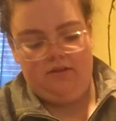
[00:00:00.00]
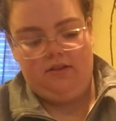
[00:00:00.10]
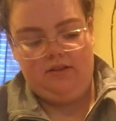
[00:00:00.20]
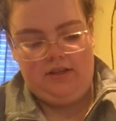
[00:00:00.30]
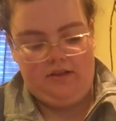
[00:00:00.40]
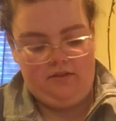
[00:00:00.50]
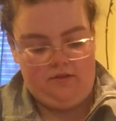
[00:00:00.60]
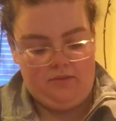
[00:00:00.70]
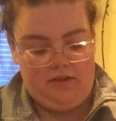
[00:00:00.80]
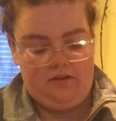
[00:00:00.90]
was on sale,
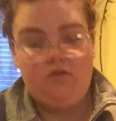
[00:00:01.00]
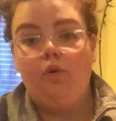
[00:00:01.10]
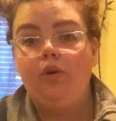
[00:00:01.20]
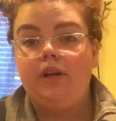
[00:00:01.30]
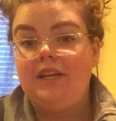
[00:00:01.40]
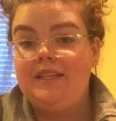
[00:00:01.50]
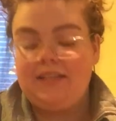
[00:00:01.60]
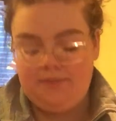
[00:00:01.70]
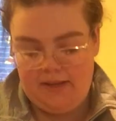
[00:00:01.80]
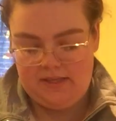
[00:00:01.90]
too, because Torrid is
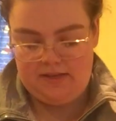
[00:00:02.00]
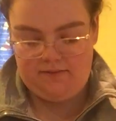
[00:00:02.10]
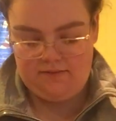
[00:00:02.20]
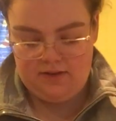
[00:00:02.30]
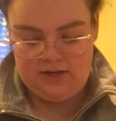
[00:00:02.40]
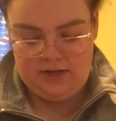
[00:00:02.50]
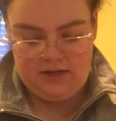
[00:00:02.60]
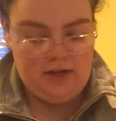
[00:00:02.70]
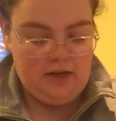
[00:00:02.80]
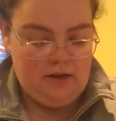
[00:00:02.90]
expensive. It
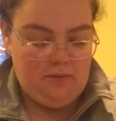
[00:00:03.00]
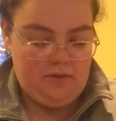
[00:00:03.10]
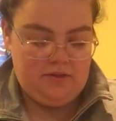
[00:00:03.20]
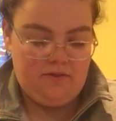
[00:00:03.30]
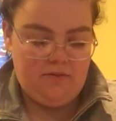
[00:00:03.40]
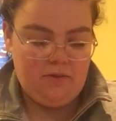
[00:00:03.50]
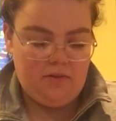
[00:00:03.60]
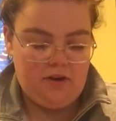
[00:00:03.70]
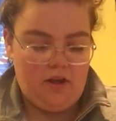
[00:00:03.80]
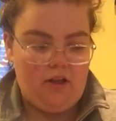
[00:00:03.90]
was
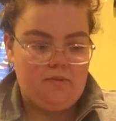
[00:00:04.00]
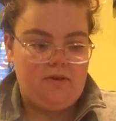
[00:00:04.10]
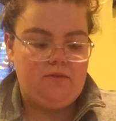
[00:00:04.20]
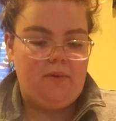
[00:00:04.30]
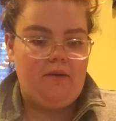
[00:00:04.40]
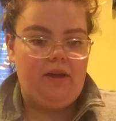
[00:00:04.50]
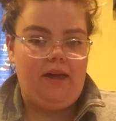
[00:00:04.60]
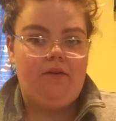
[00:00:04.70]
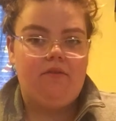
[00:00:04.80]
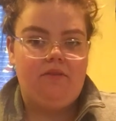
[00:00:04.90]
$51, but it was buy only
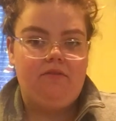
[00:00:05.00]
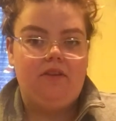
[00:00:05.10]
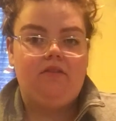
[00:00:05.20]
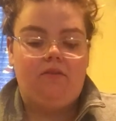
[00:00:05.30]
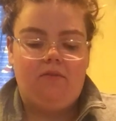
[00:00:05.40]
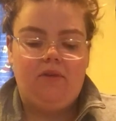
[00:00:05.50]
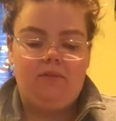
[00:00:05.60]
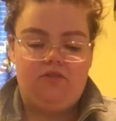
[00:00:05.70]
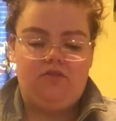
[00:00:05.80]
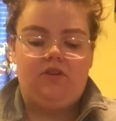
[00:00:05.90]
get one $50, so me
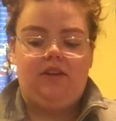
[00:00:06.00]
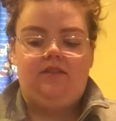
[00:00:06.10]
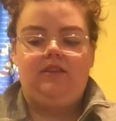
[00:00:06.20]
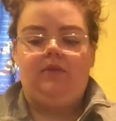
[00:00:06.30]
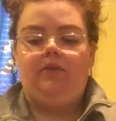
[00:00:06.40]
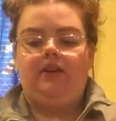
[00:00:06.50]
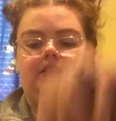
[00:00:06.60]
and my sister got the same one,